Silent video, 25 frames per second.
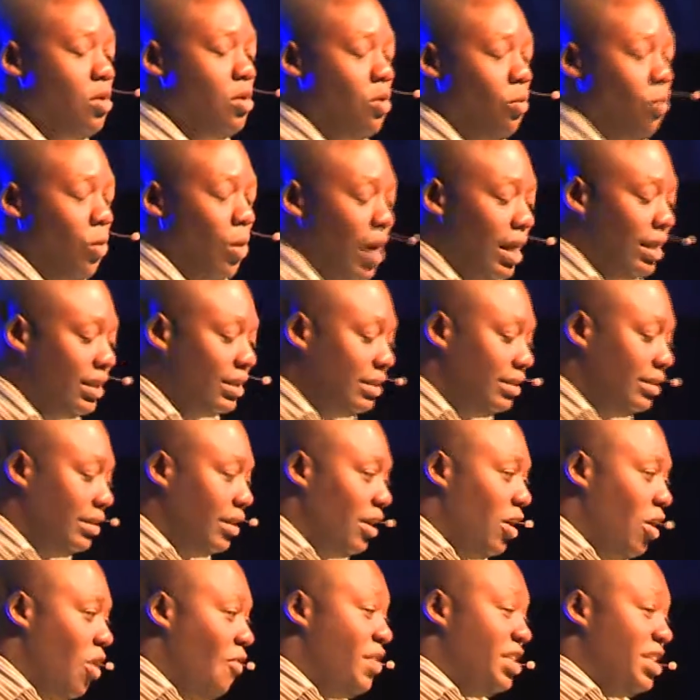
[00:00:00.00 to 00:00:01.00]
Whilst
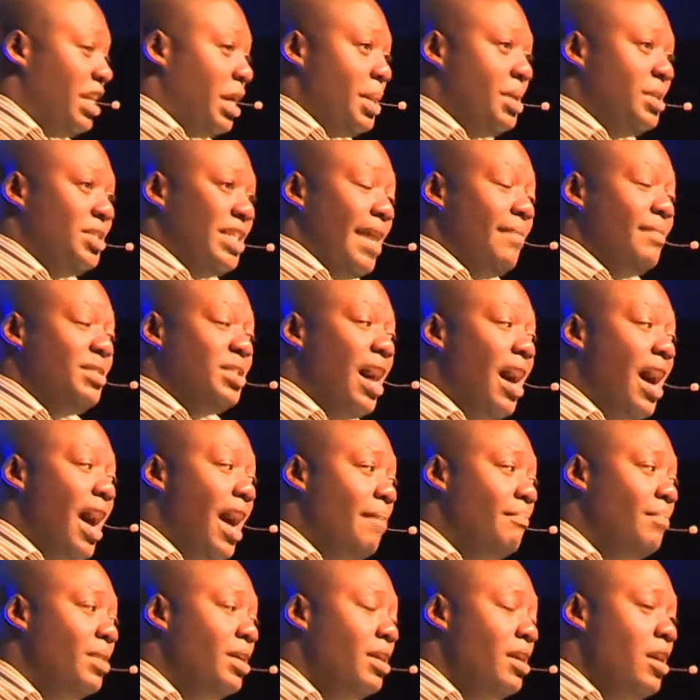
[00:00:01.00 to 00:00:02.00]
uh, obviously at the same
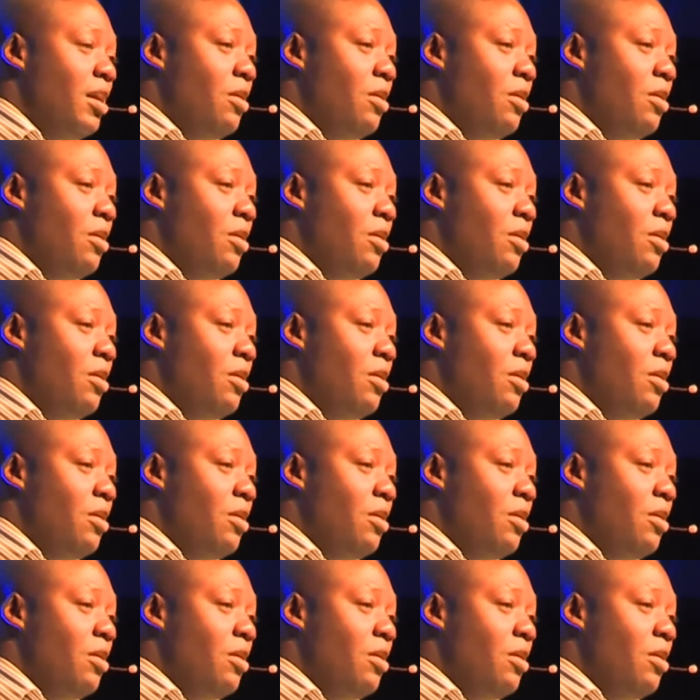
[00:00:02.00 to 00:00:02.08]
time,